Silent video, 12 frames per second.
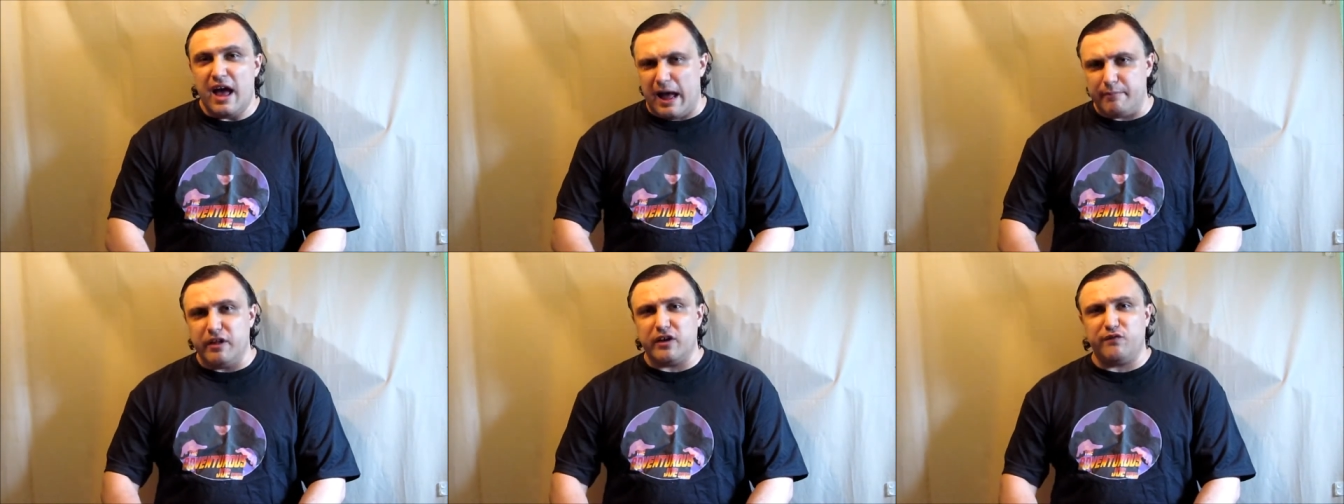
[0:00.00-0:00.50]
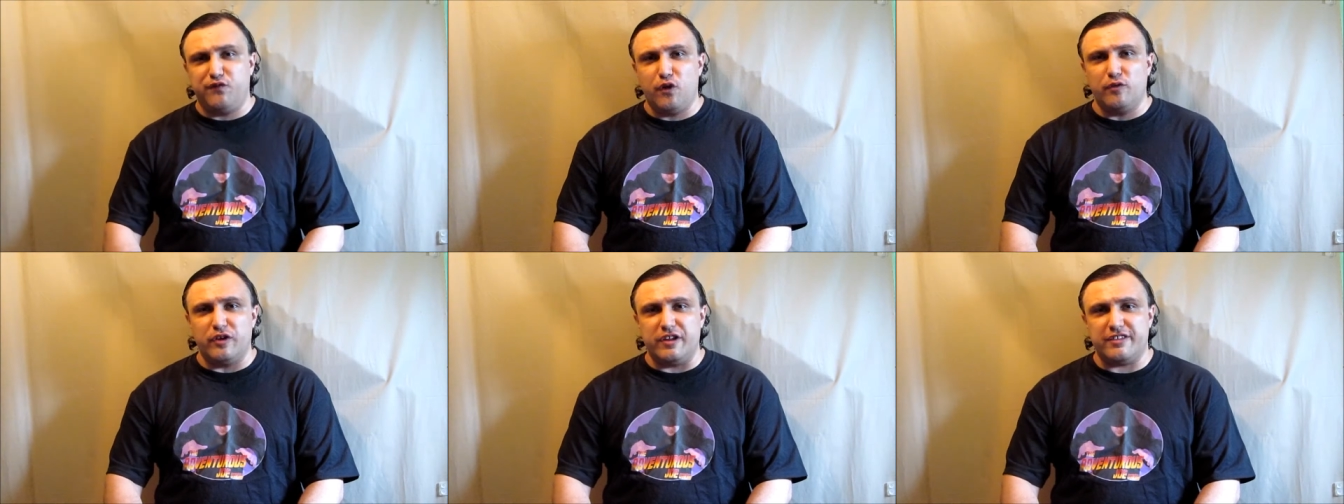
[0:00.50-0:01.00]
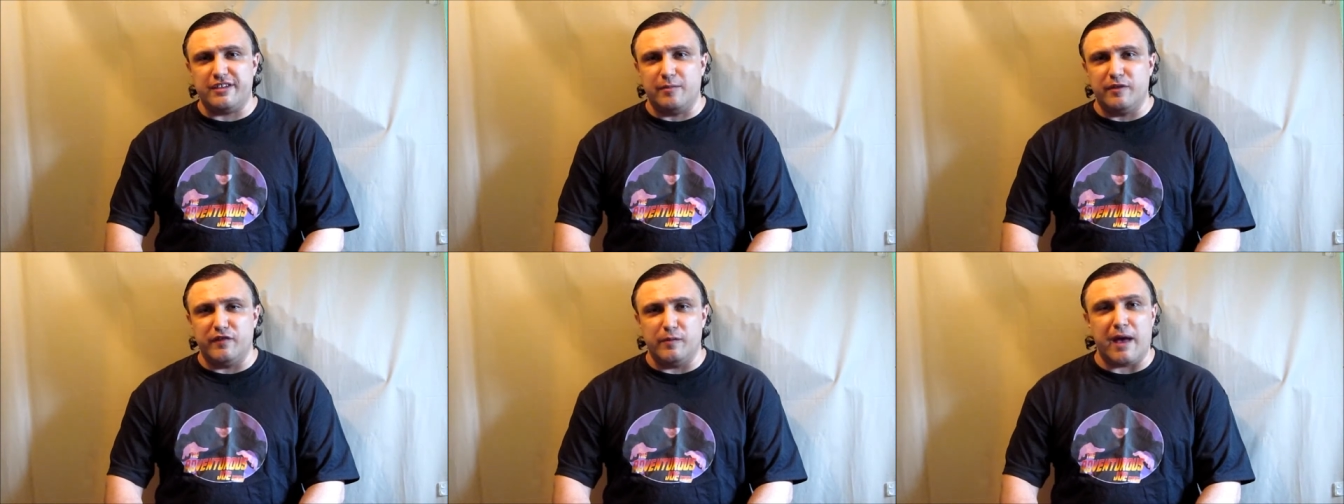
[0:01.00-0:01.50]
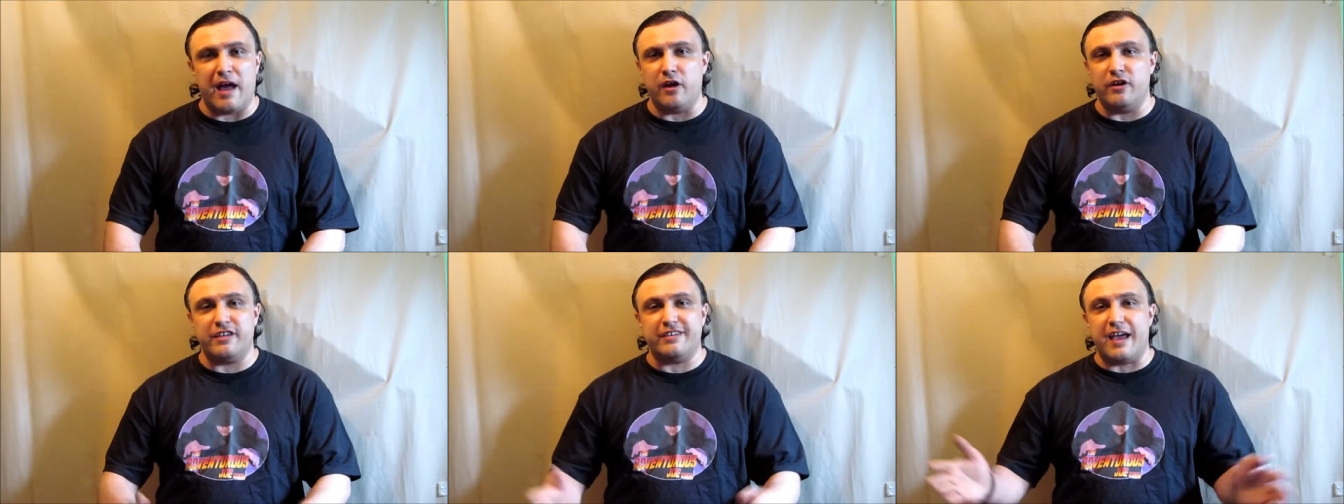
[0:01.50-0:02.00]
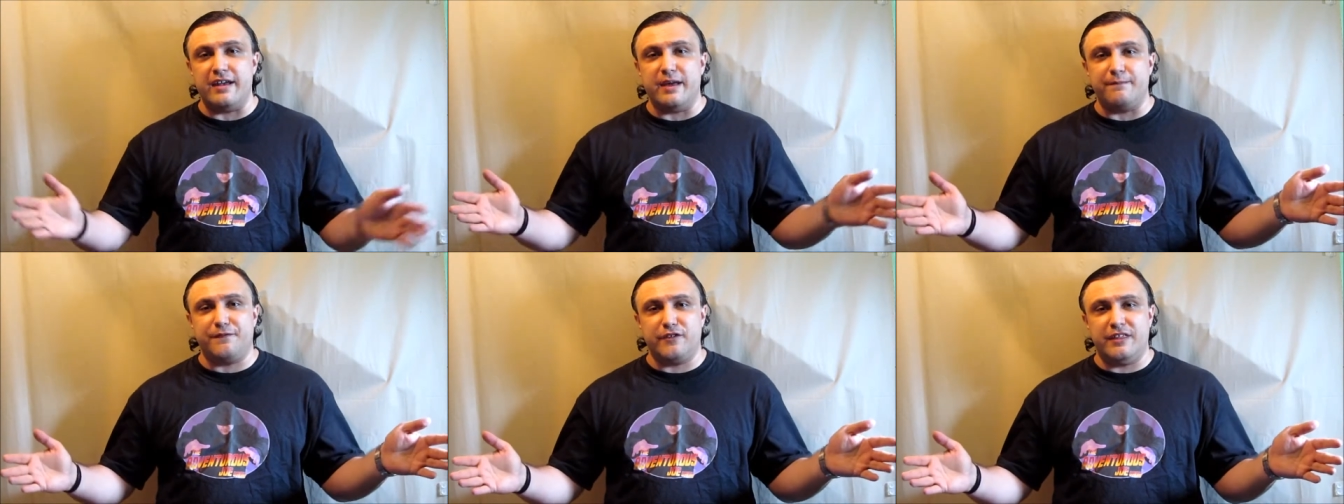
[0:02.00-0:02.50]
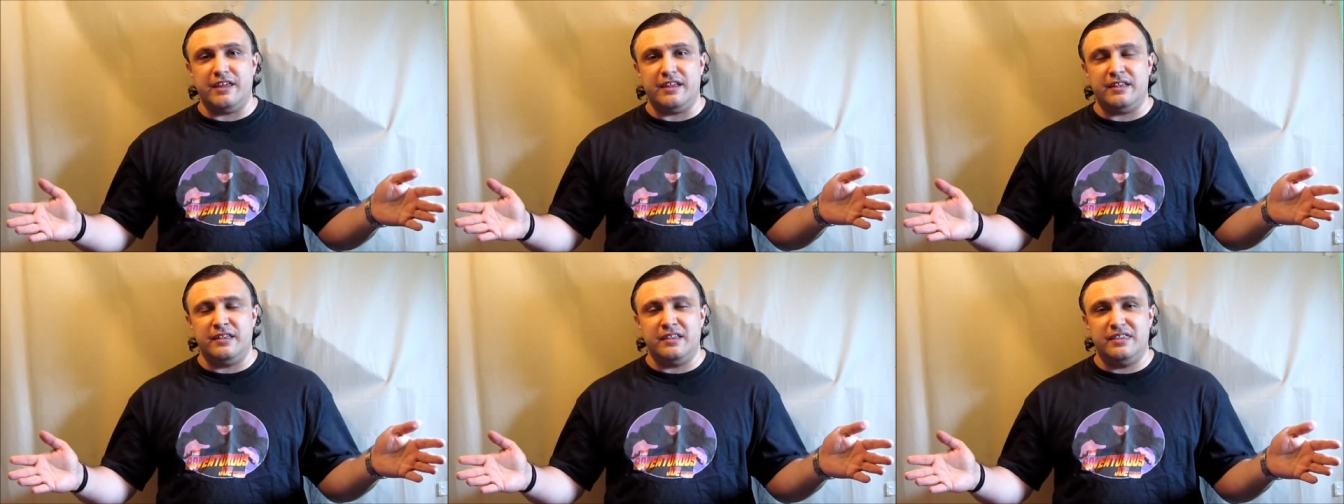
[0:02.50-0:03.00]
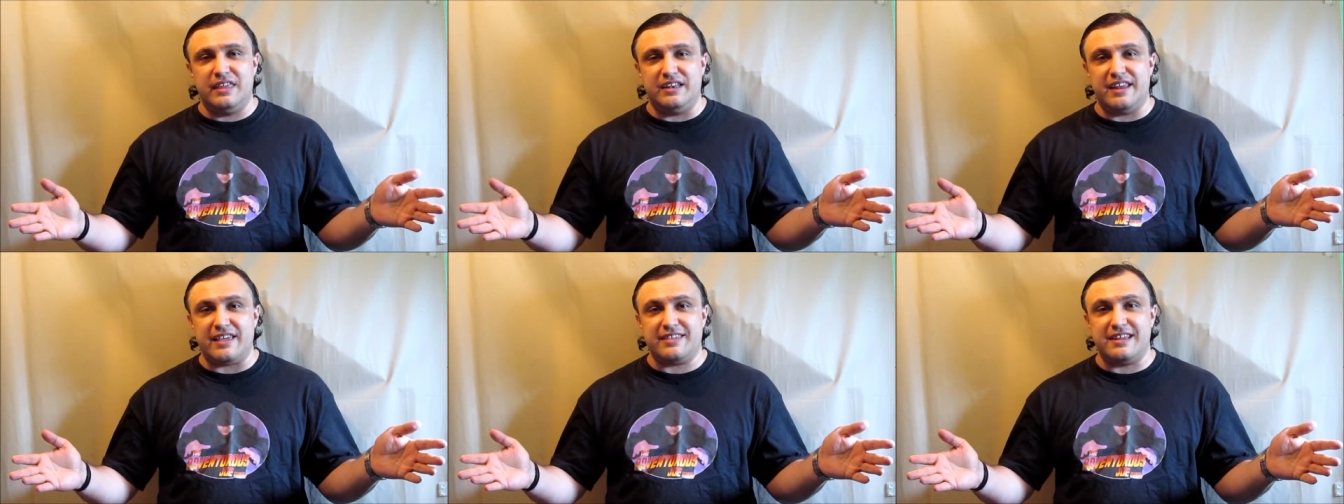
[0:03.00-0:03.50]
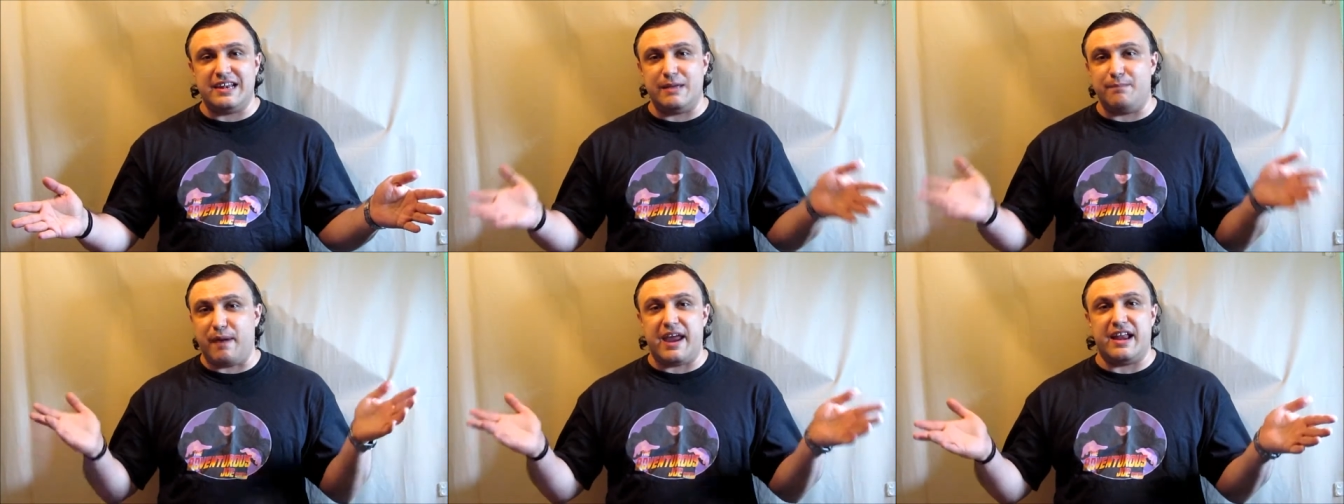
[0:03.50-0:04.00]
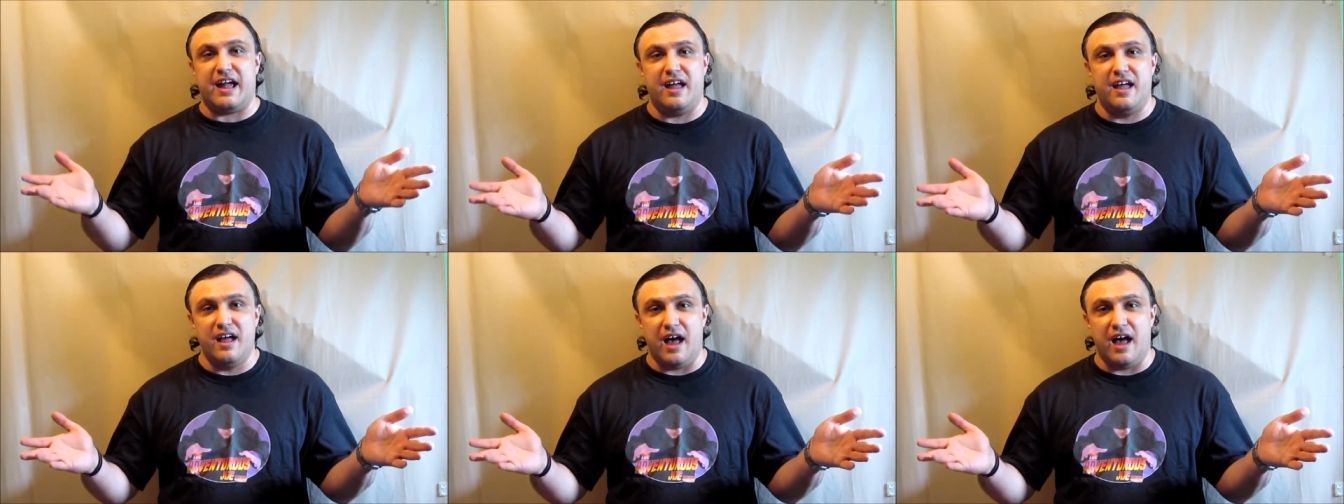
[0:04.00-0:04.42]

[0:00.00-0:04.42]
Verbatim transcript: I'm looking forward to some of them. I already signed up for the Destiny beta.